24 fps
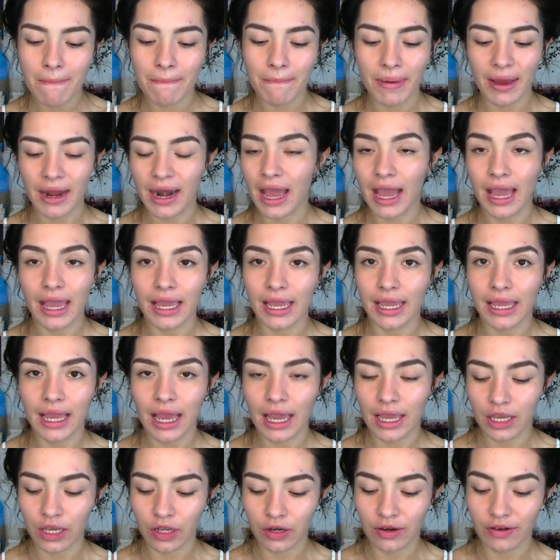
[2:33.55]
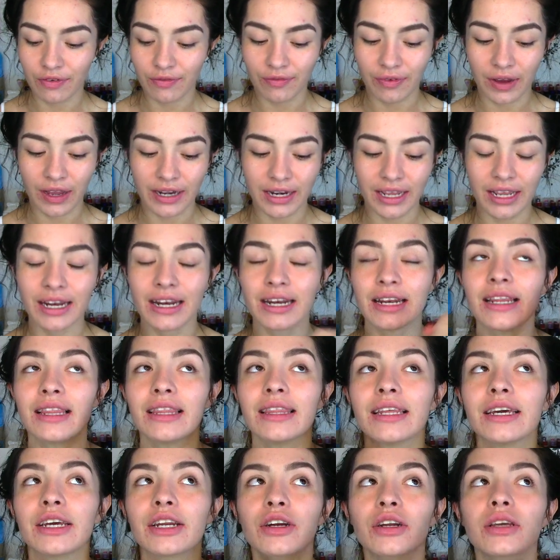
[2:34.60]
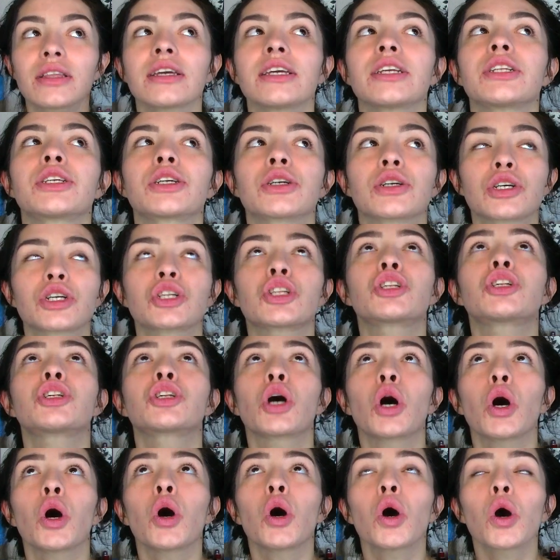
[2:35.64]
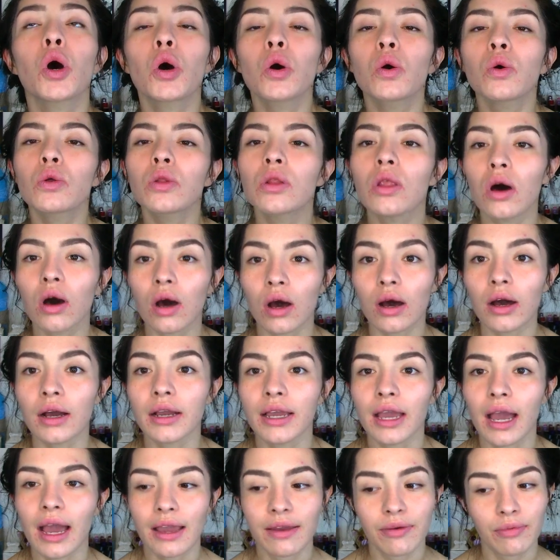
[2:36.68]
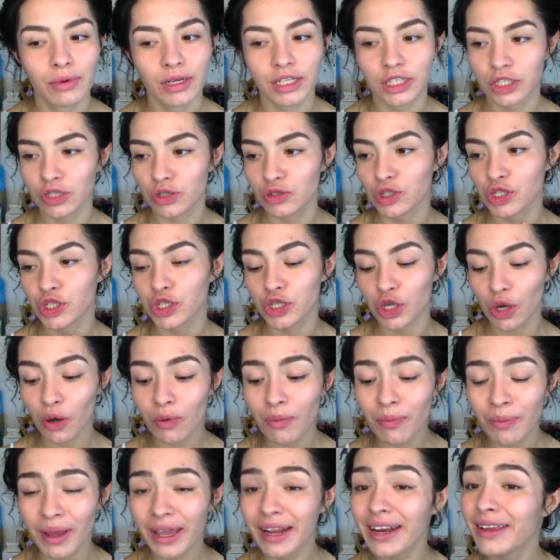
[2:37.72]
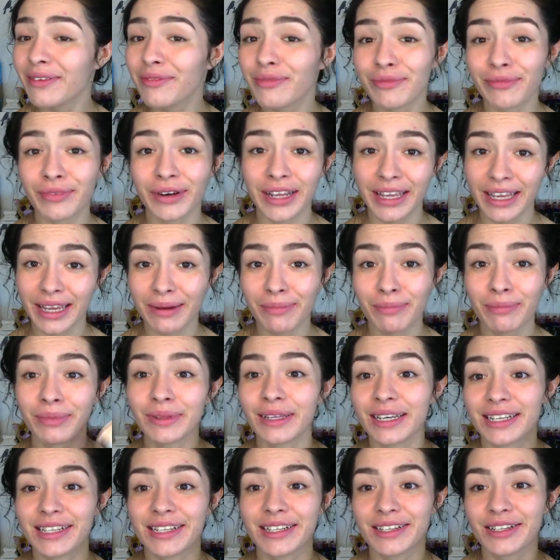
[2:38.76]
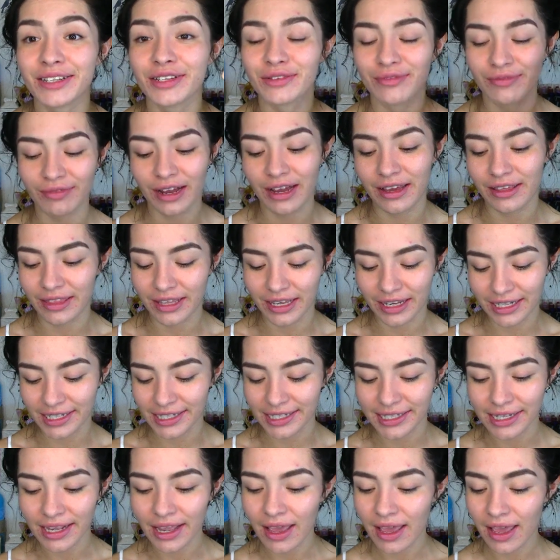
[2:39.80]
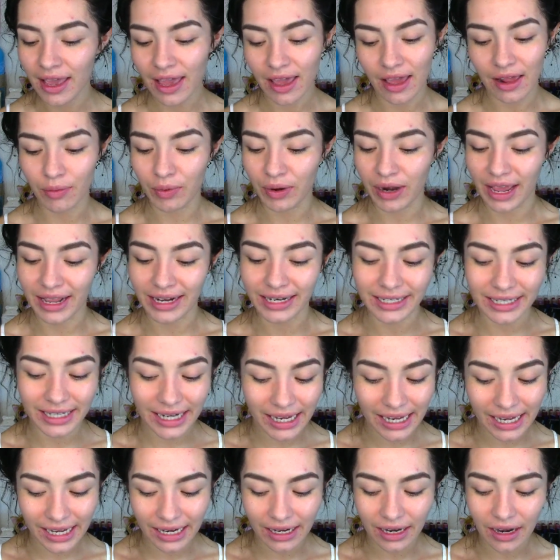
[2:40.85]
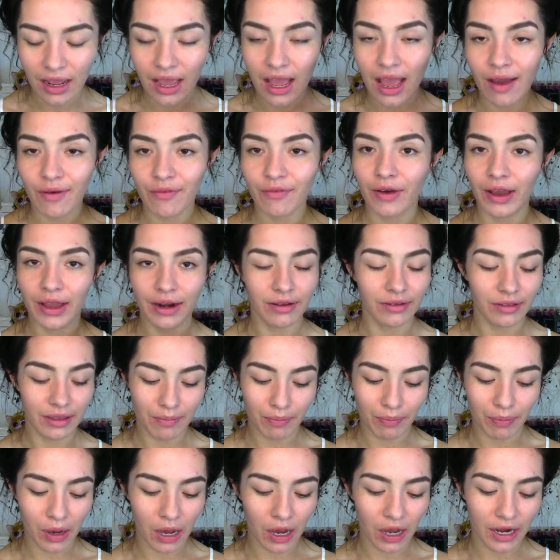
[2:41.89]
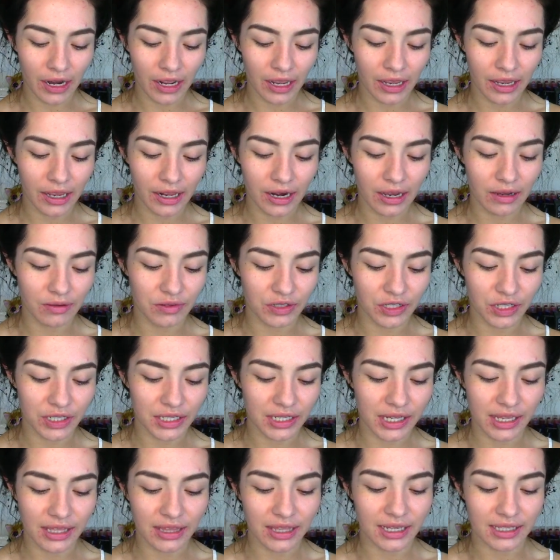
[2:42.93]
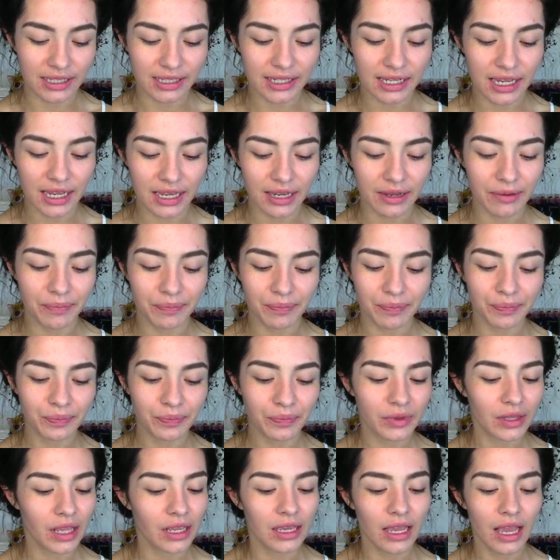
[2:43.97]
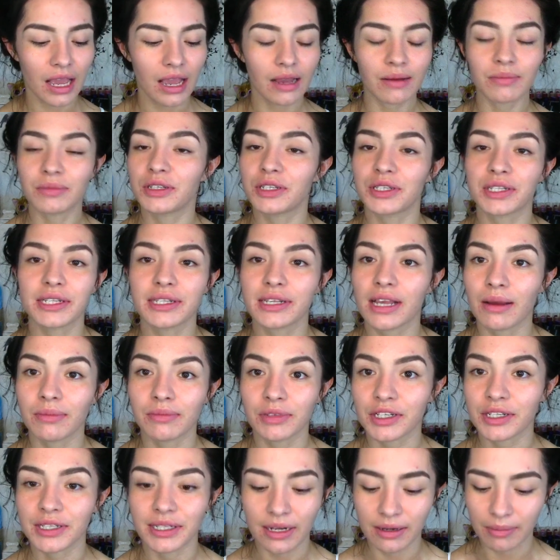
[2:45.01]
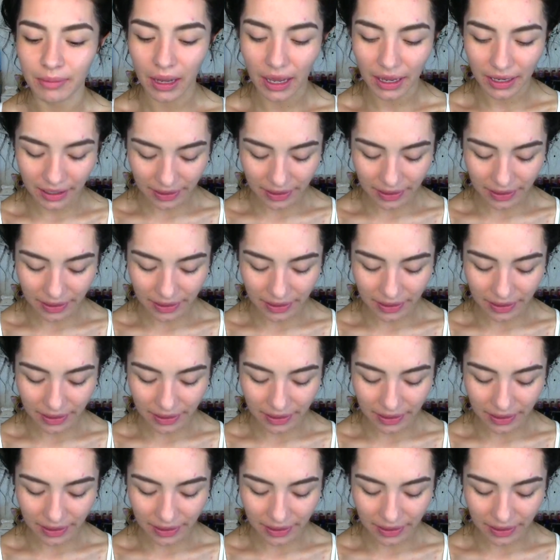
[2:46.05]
but I couldn't find it, and literally it took so long. I went to so many freaking places to find this, and when I did, finally bought it, and I was just like, that's it. I'm just gonna buy